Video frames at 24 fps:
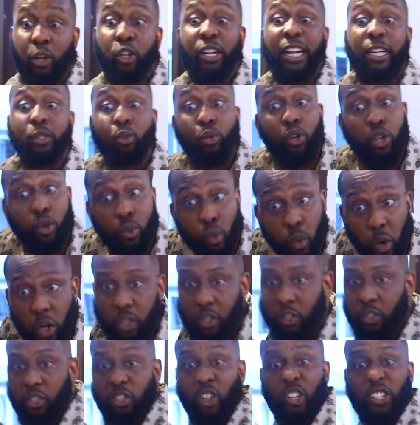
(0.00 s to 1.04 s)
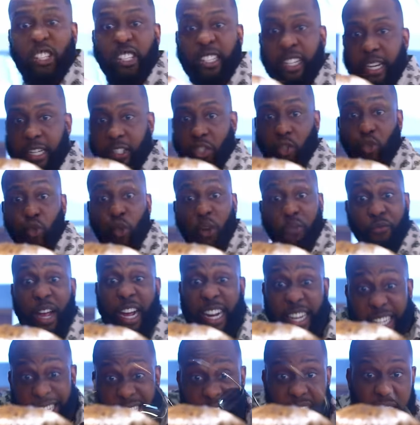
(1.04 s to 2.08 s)
I know that's what you want. Nonsense. Two of you
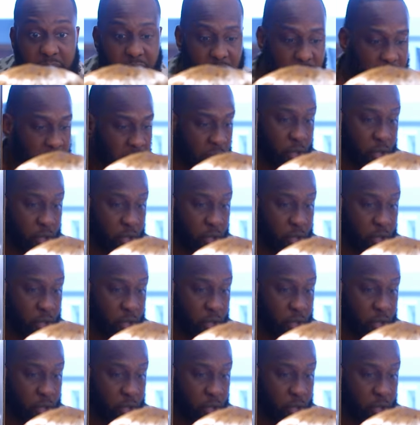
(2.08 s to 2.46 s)
are crazy.